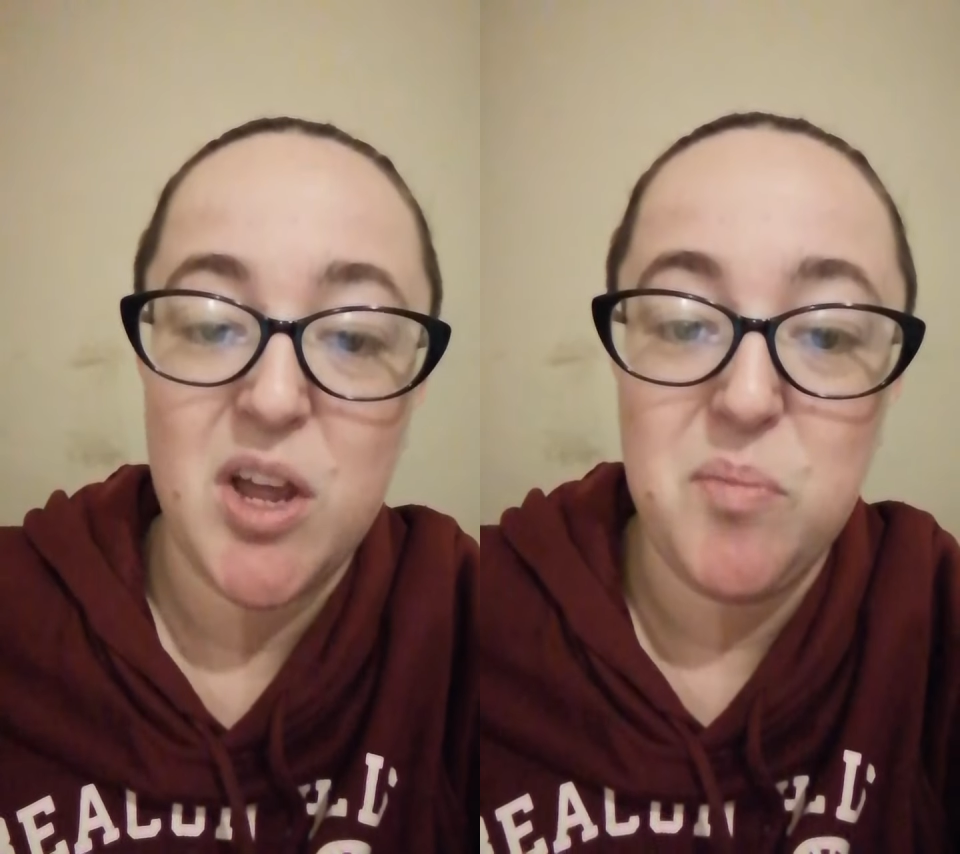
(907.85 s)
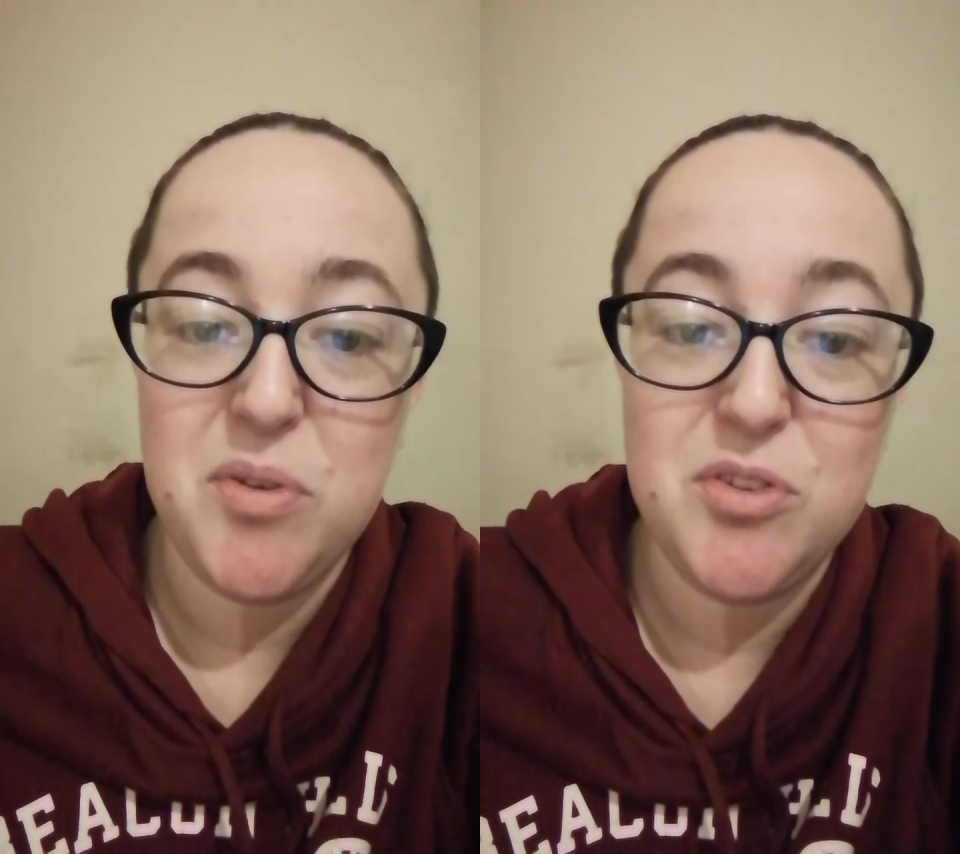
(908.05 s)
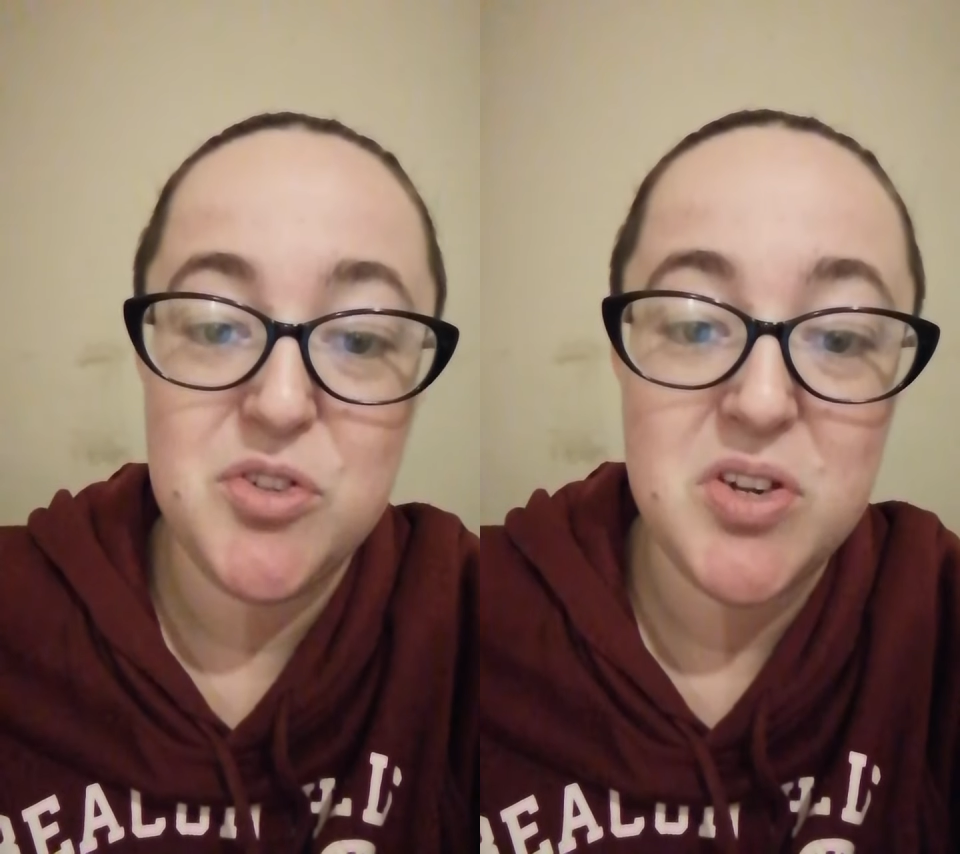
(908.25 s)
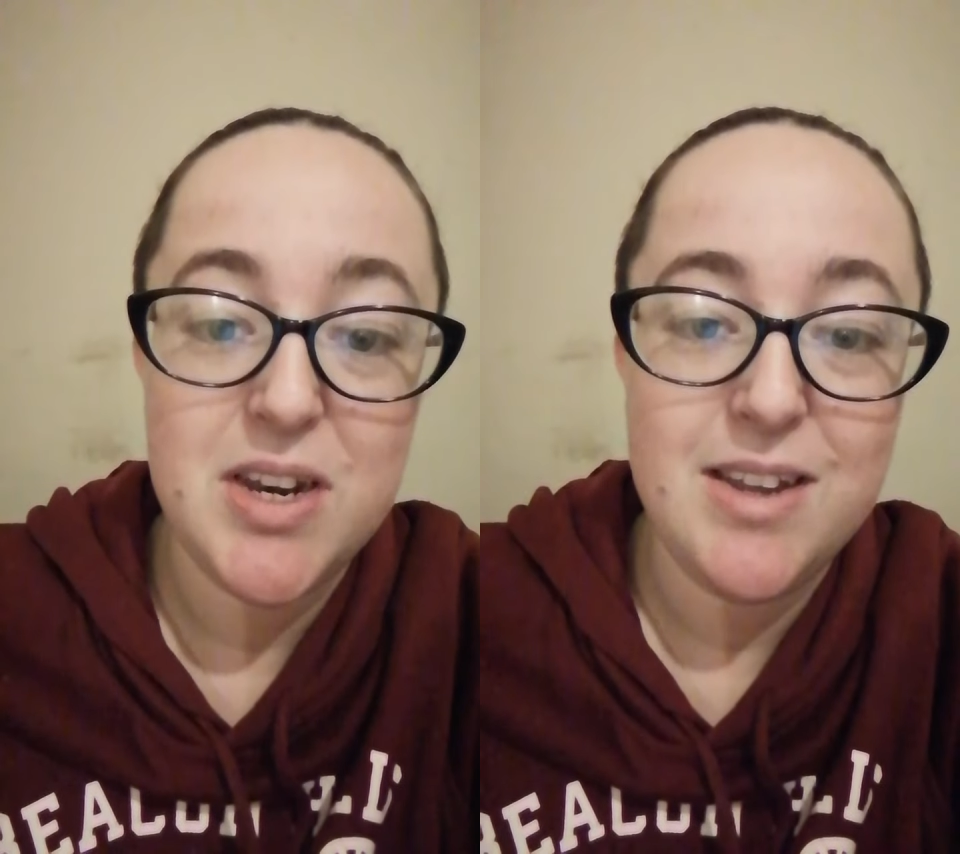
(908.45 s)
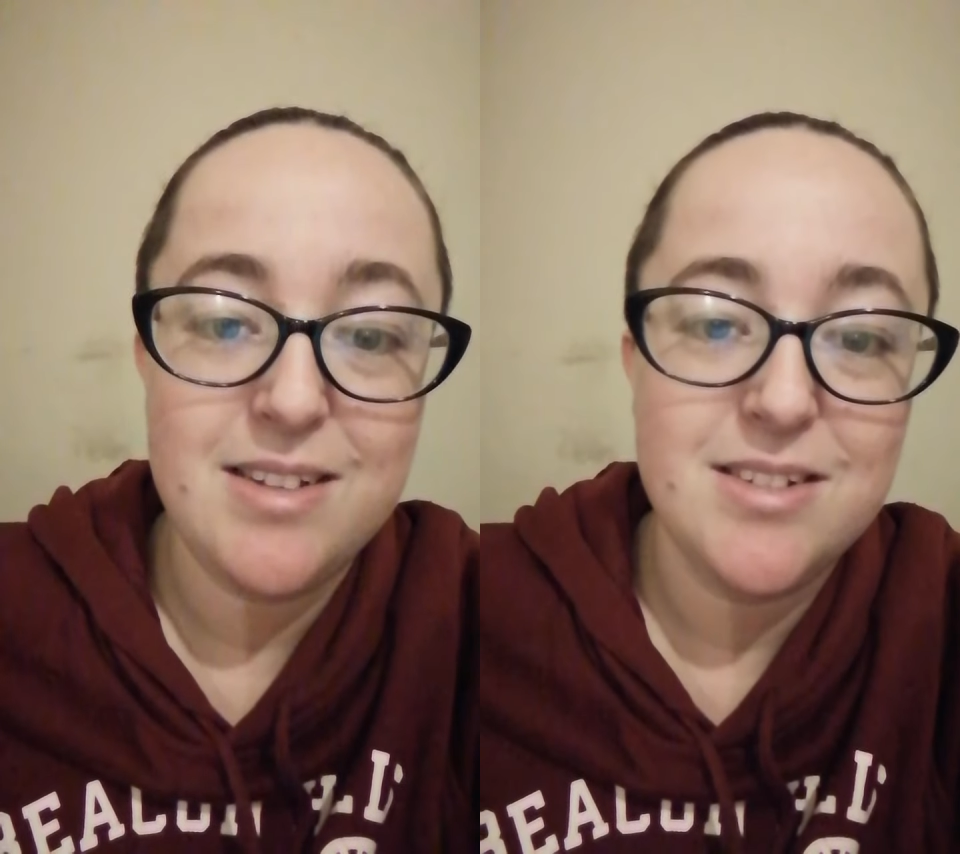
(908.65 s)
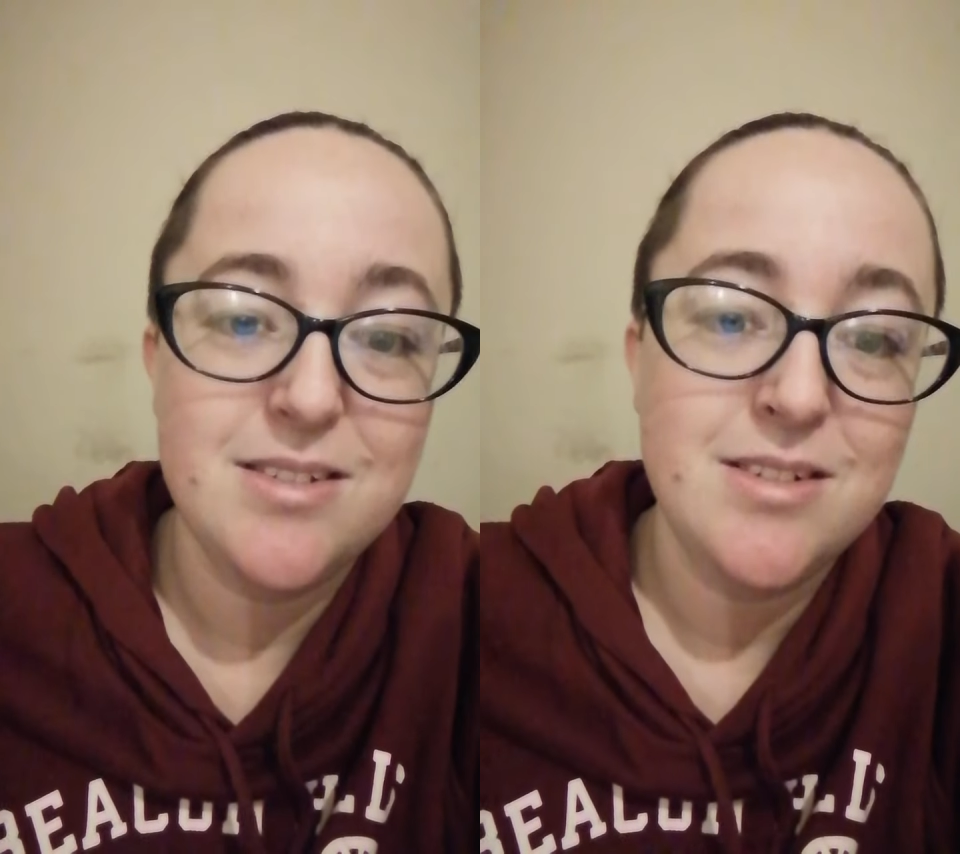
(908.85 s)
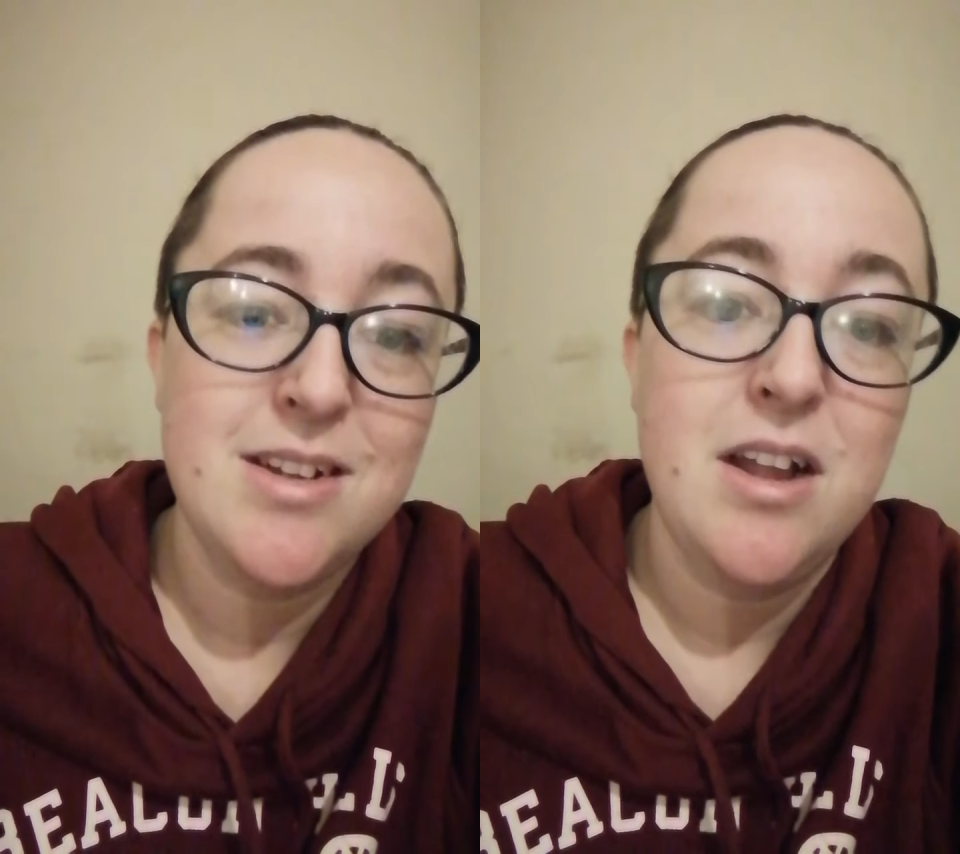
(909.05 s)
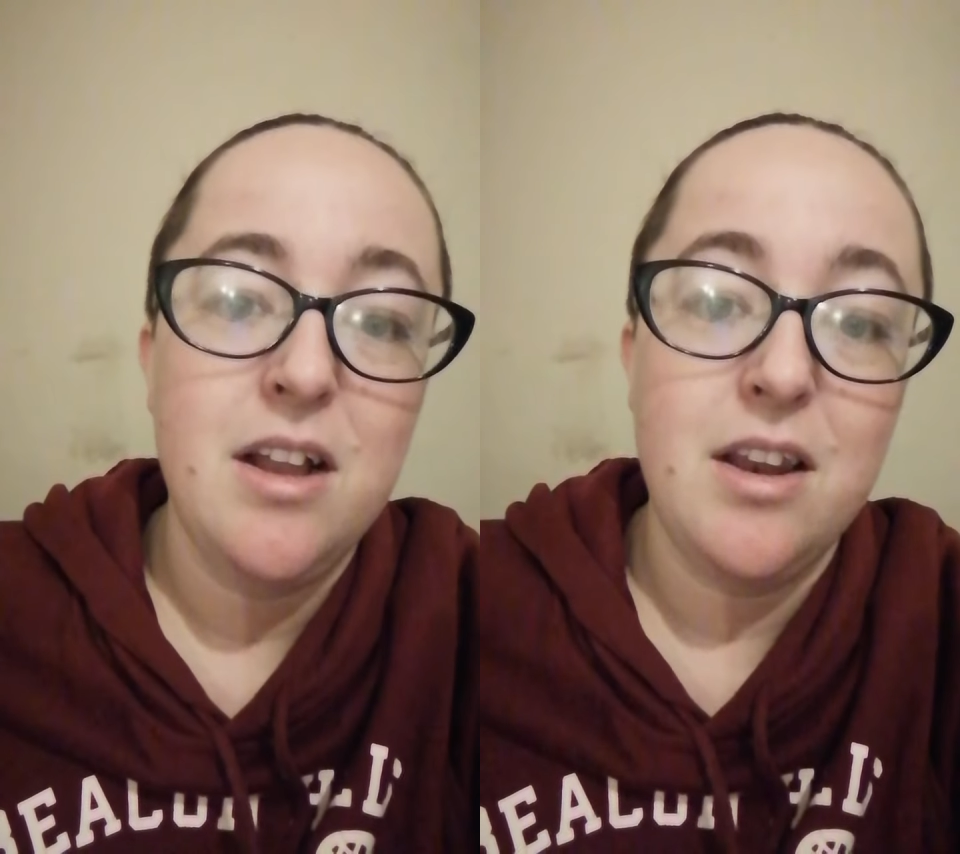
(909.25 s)
Hope you enjoyed it.
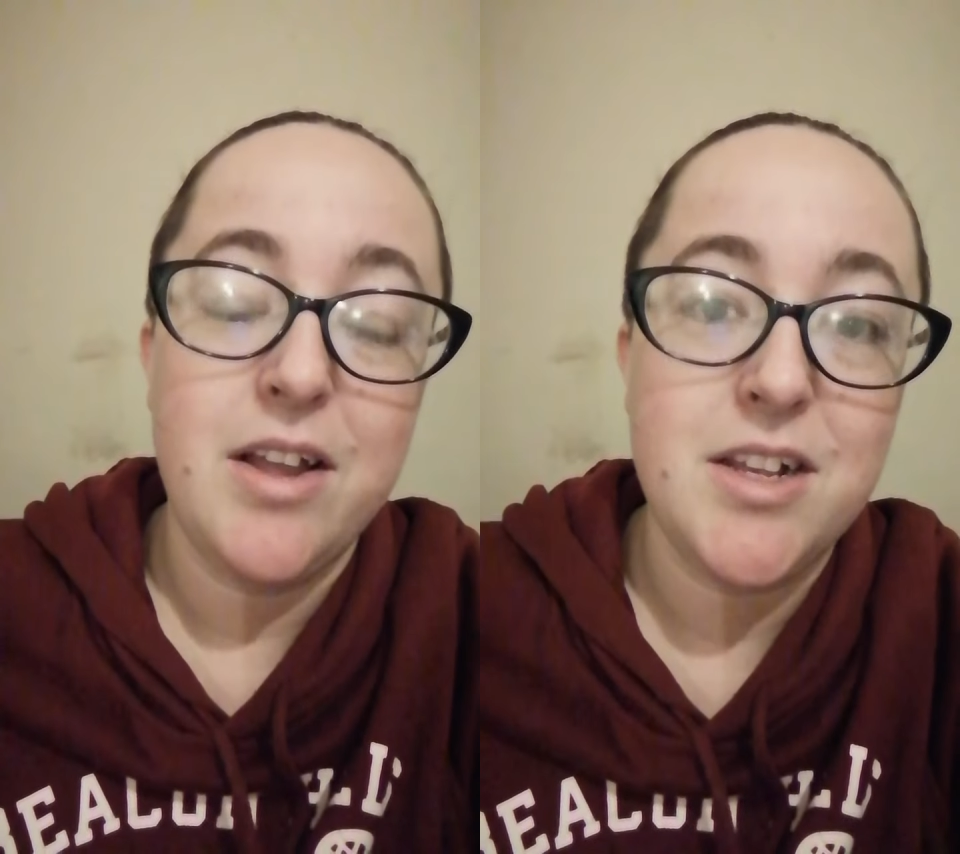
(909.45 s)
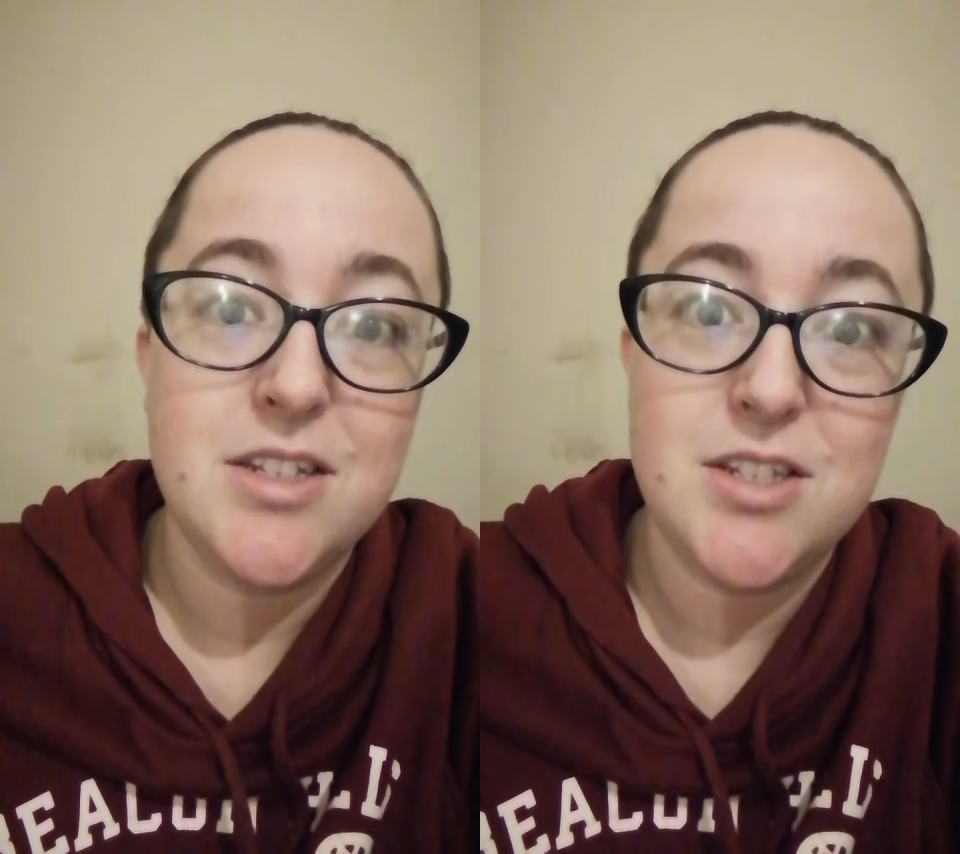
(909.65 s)
Like